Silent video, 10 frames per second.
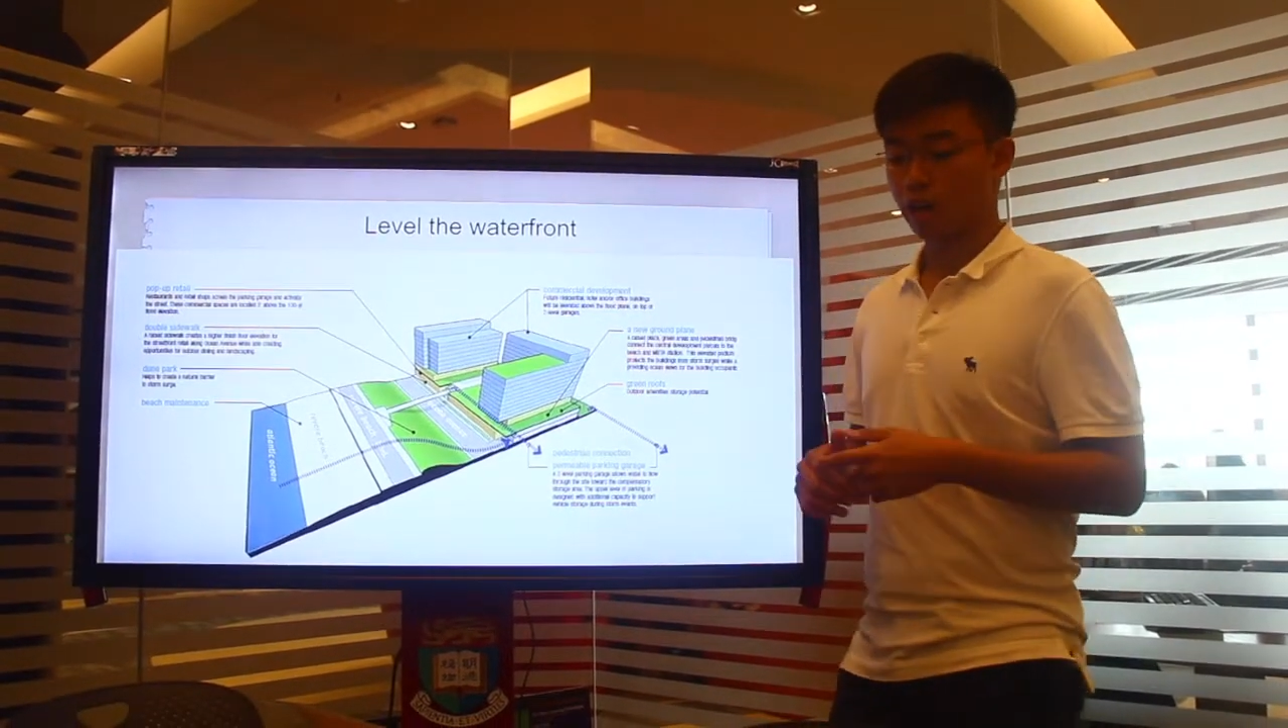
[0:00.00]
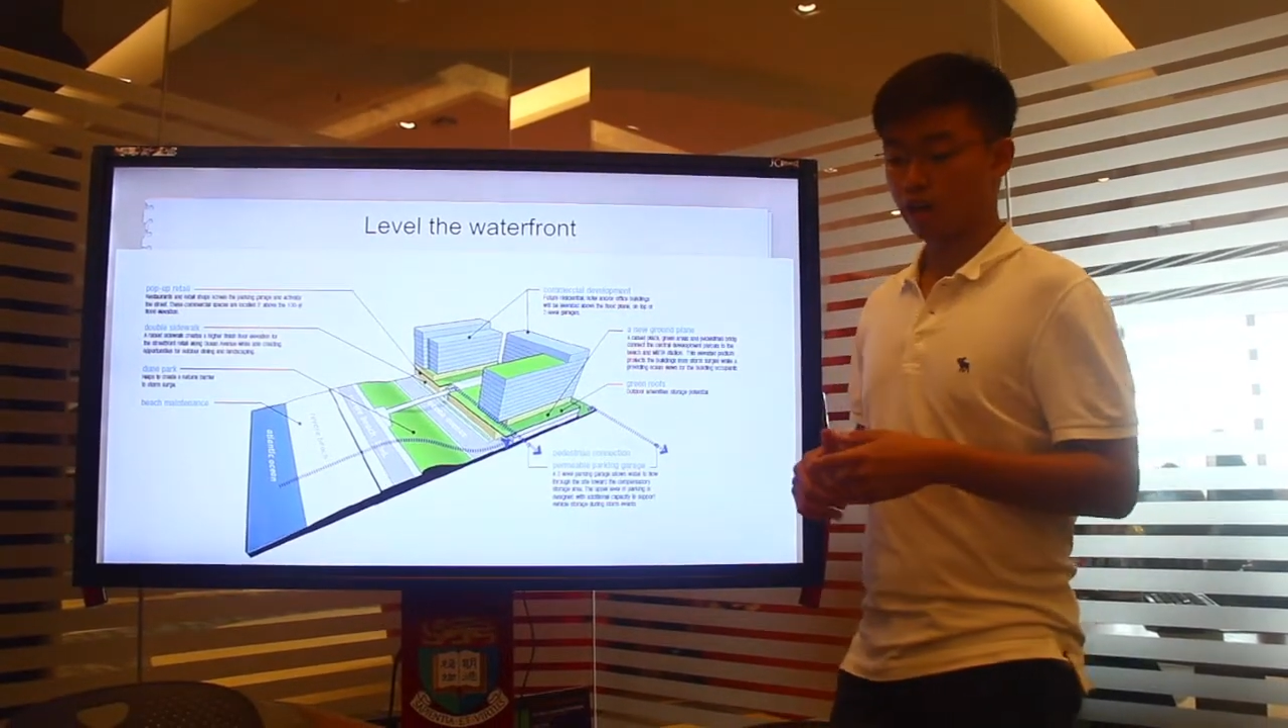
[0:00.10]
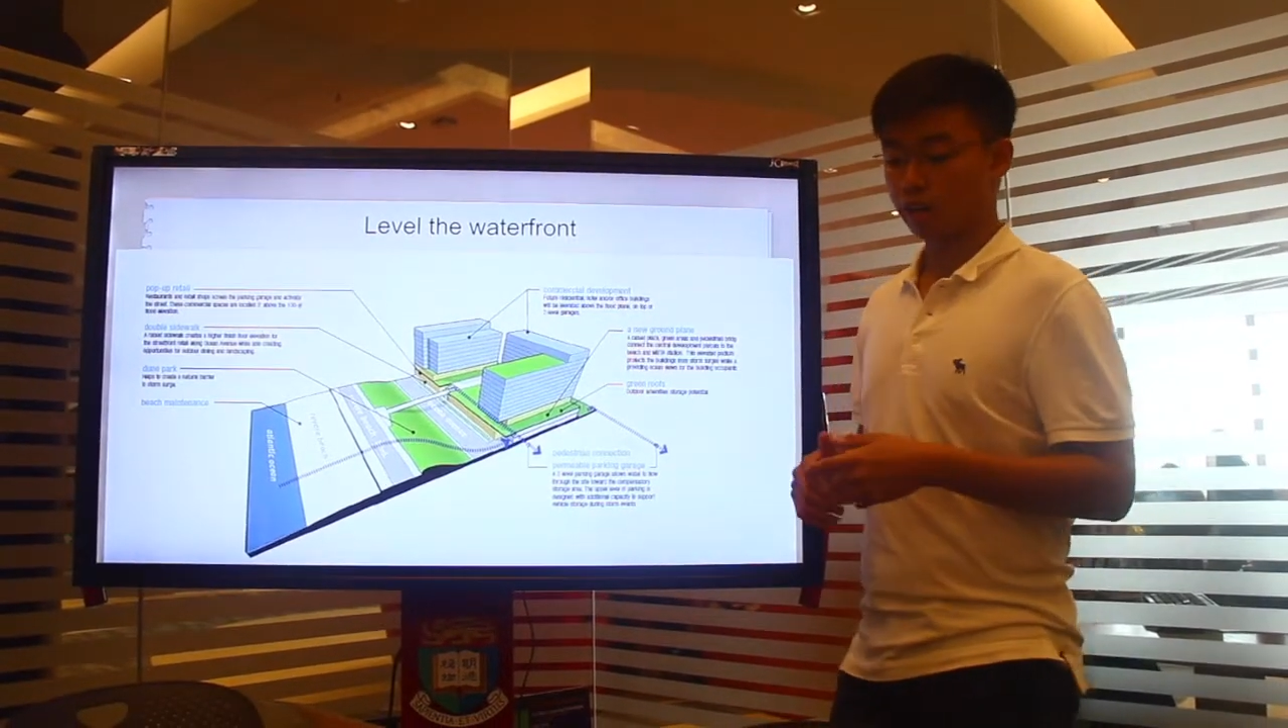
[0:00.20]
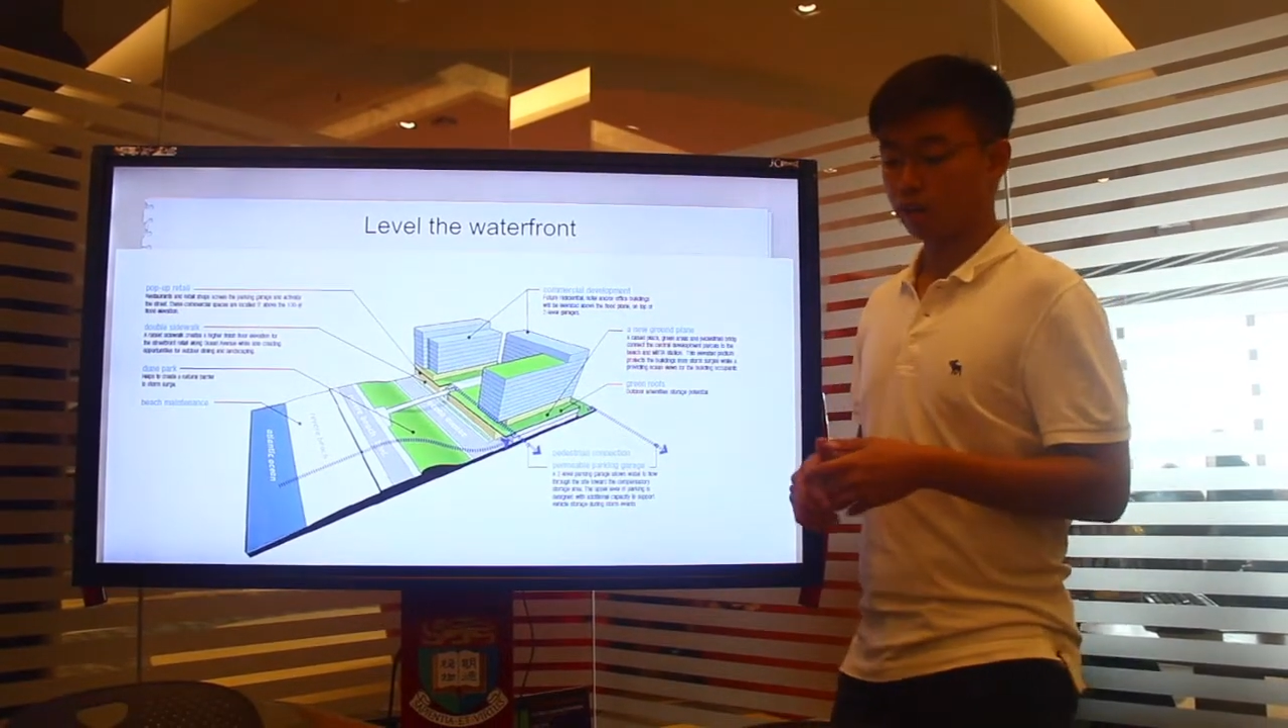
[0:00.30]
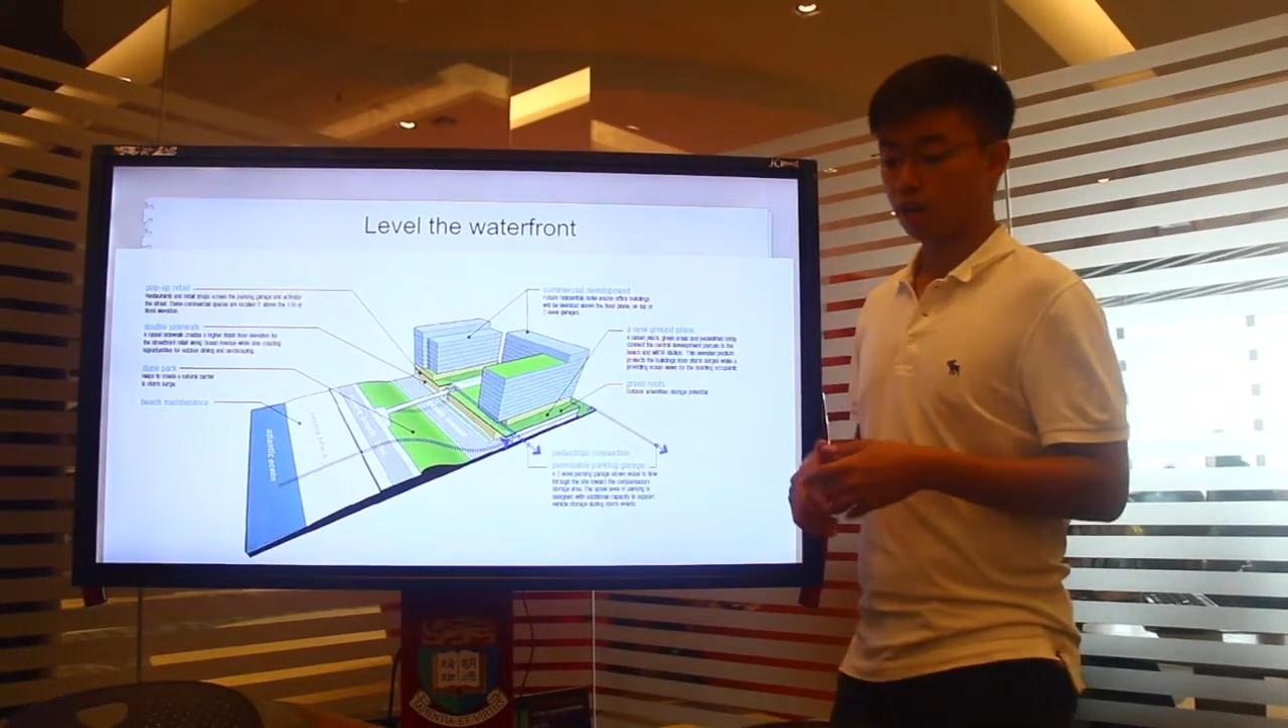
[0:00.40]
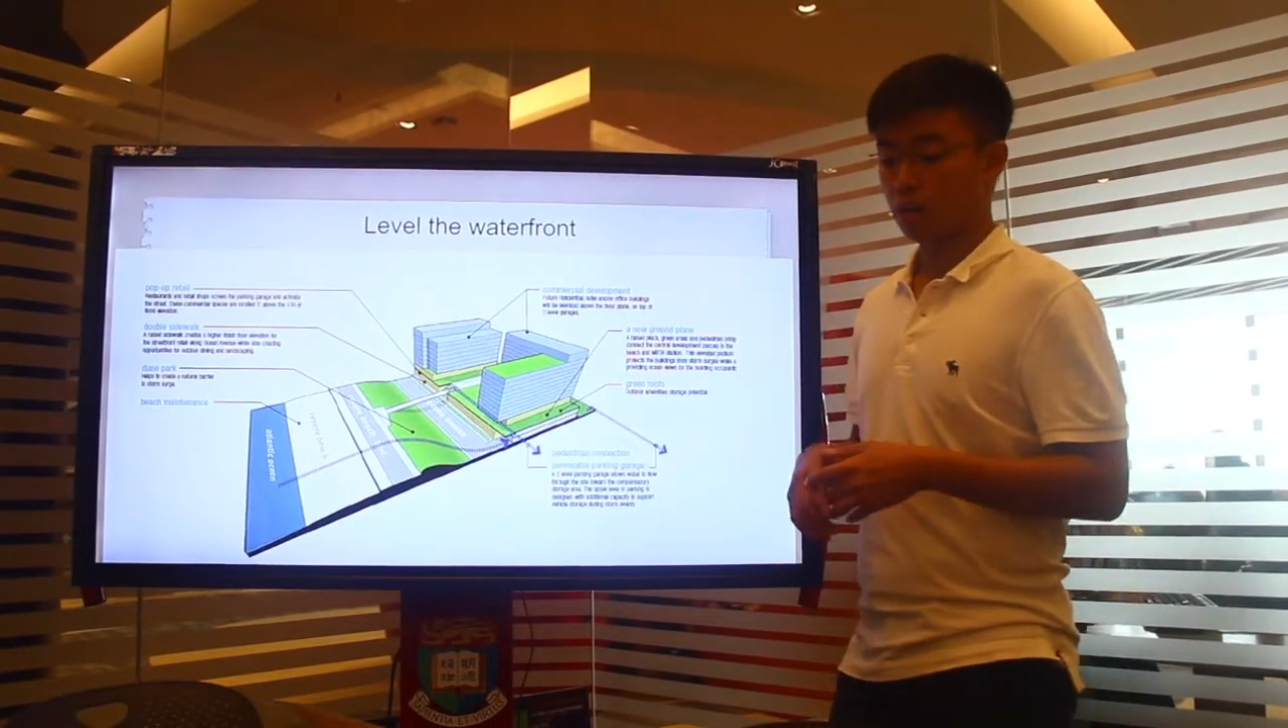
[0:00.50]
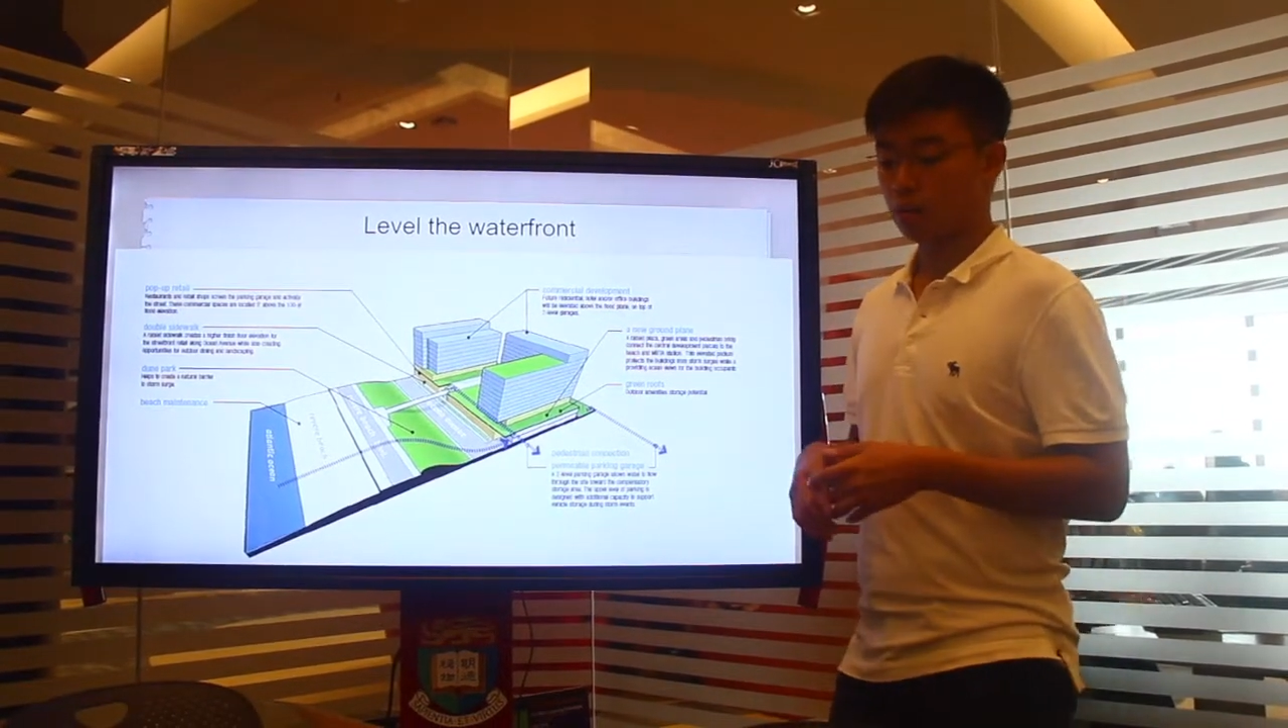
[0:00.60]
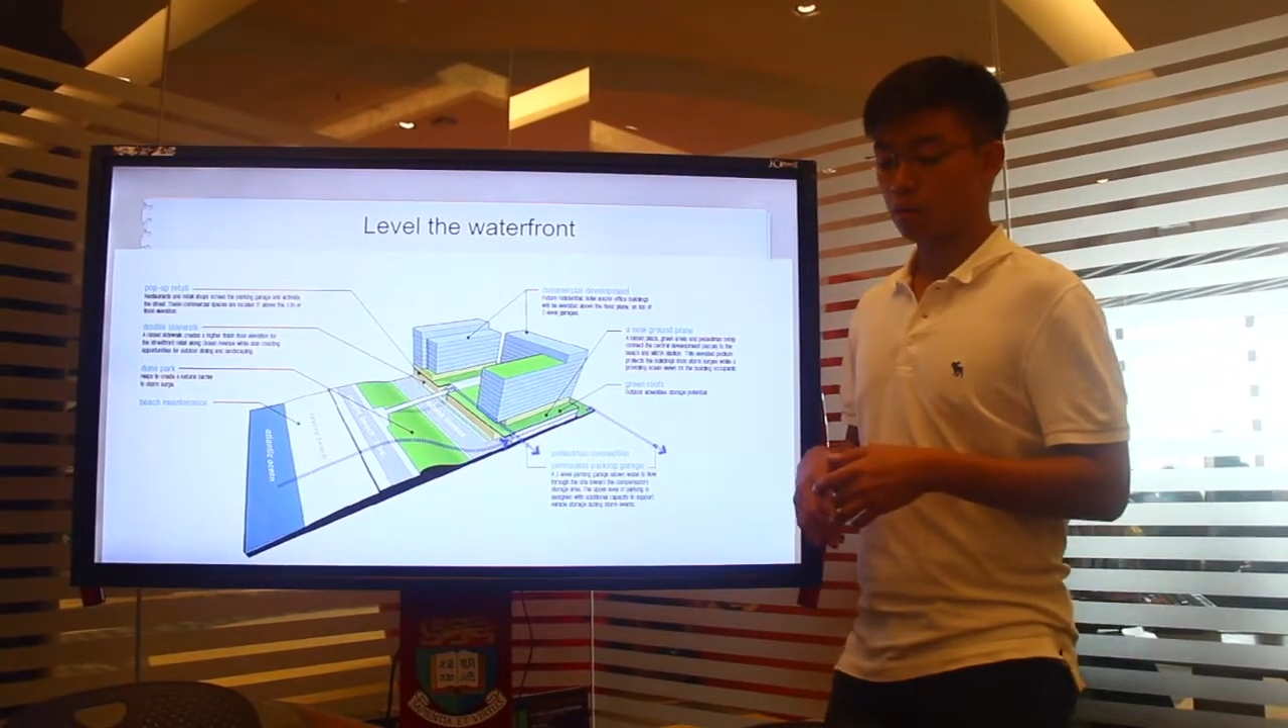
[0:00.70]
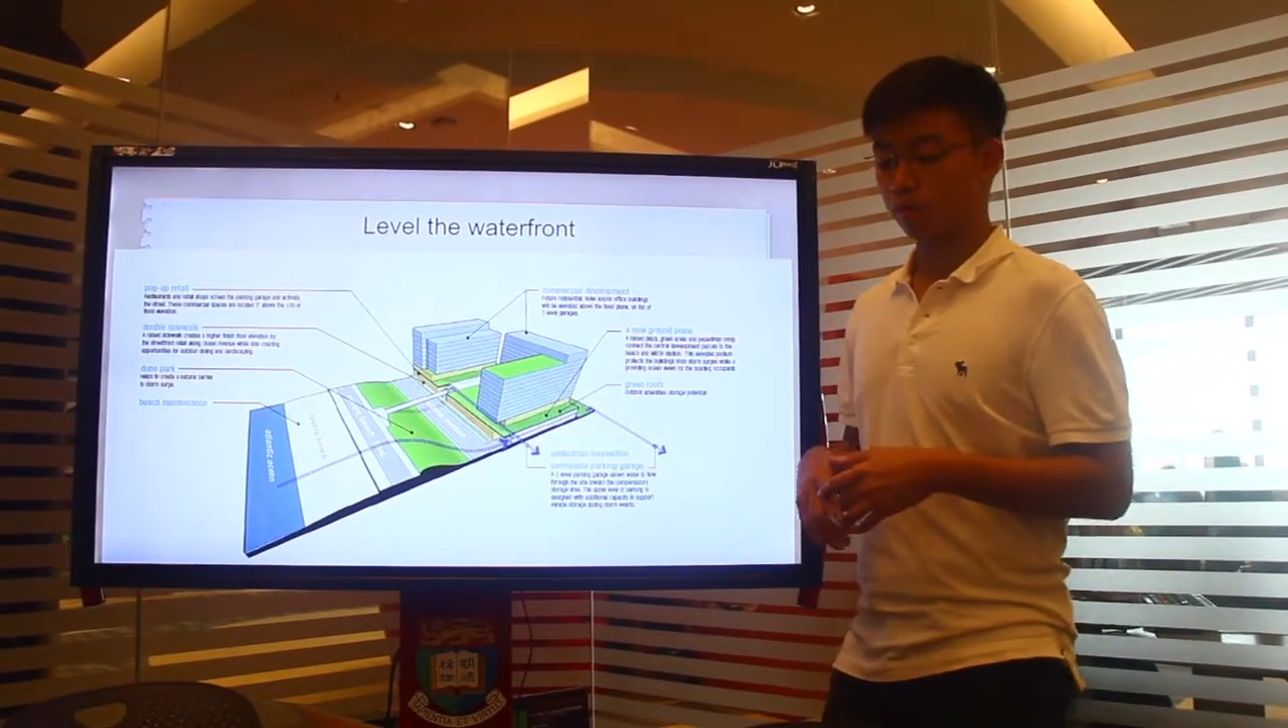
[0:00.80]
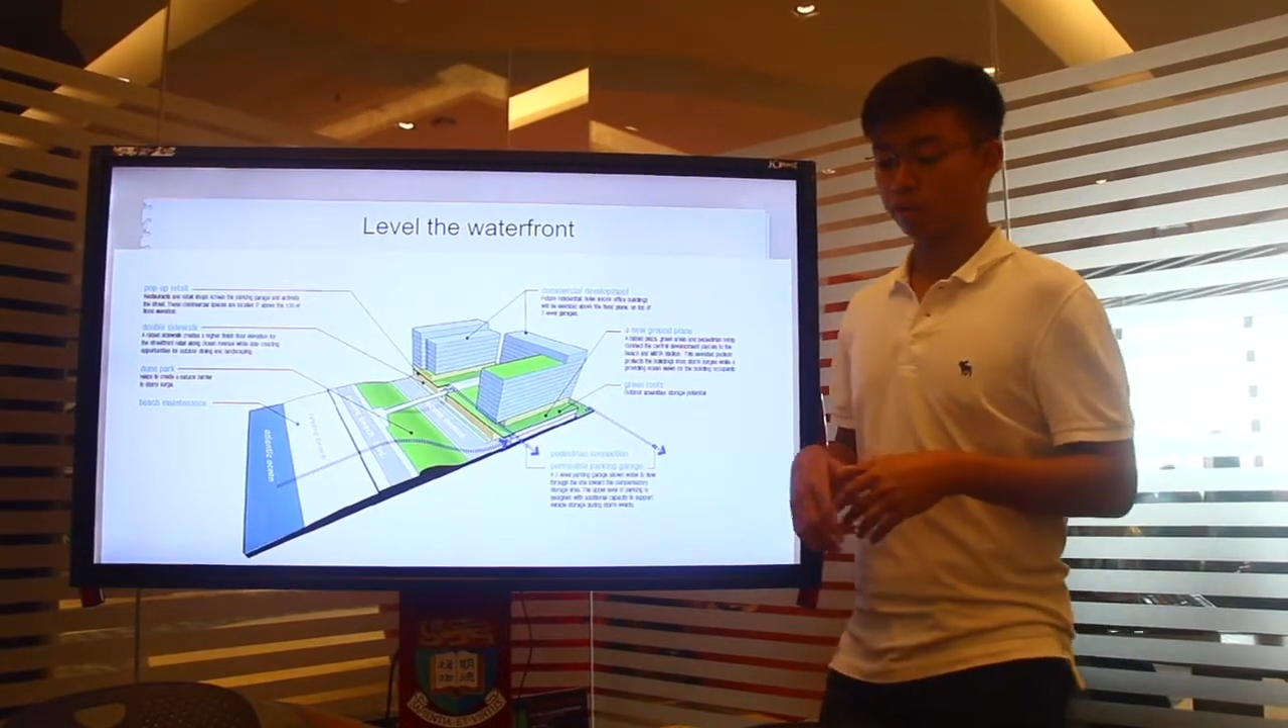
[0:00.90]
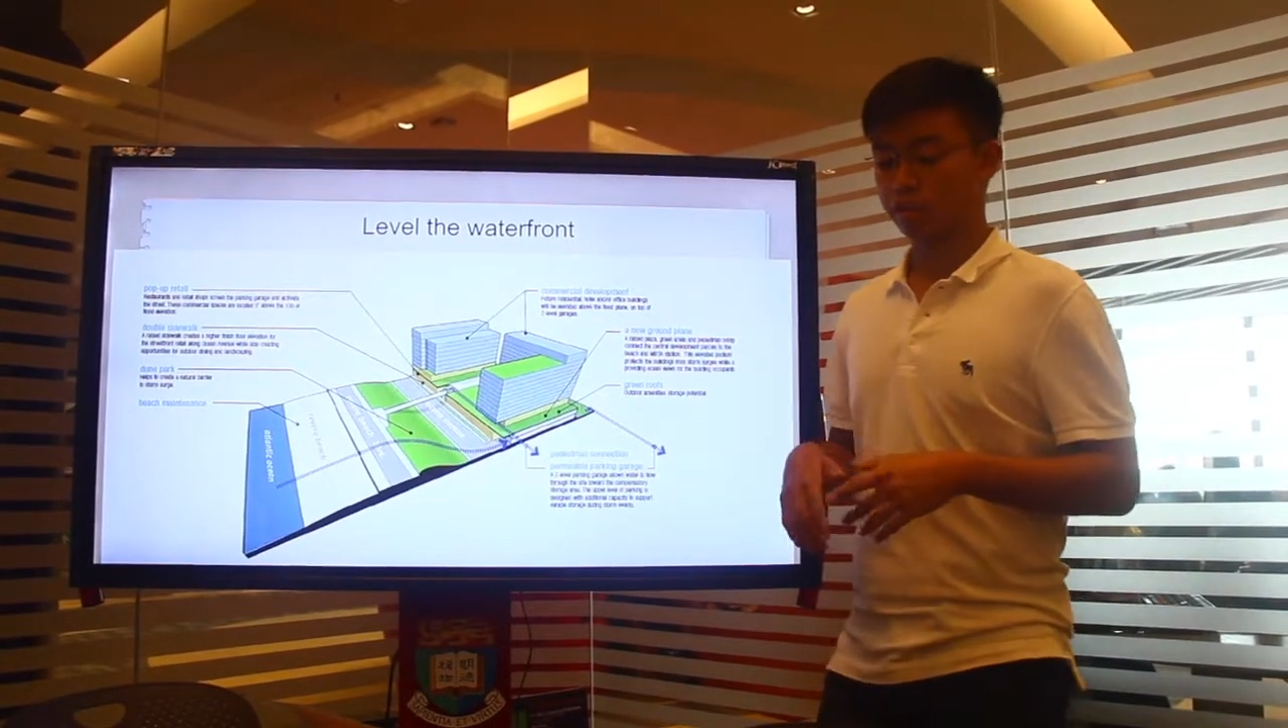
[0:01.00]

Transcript: higher above